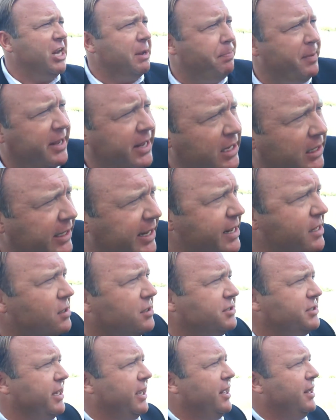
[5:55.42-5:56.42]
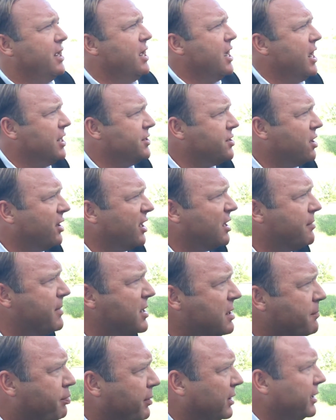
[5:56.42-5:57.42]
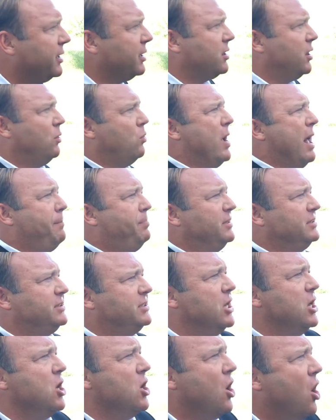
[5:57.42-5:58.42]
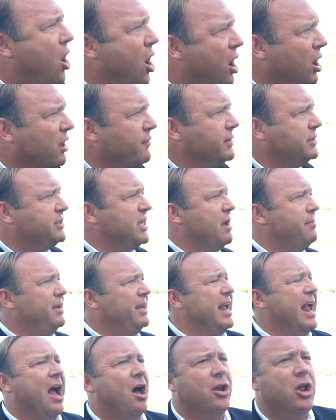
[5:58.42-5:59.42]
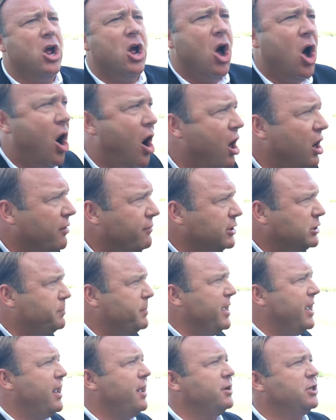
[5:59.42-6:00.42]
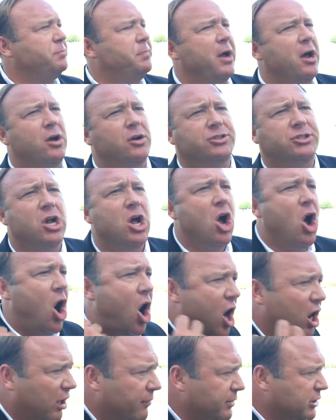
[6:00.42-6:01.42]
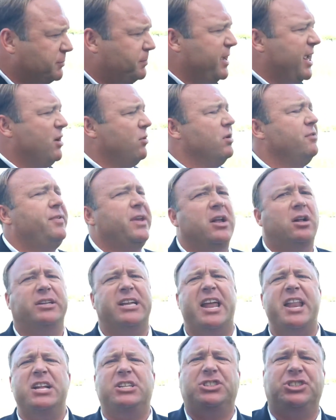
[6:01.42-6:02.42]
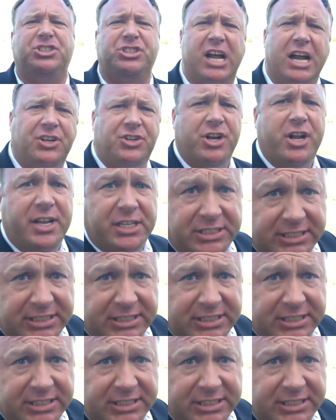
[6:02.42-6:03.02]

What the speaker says: shipping illegals in and turning them into political weapons. All of it's coming out. All of it's being exposed. All of it's being revealed. And it's such an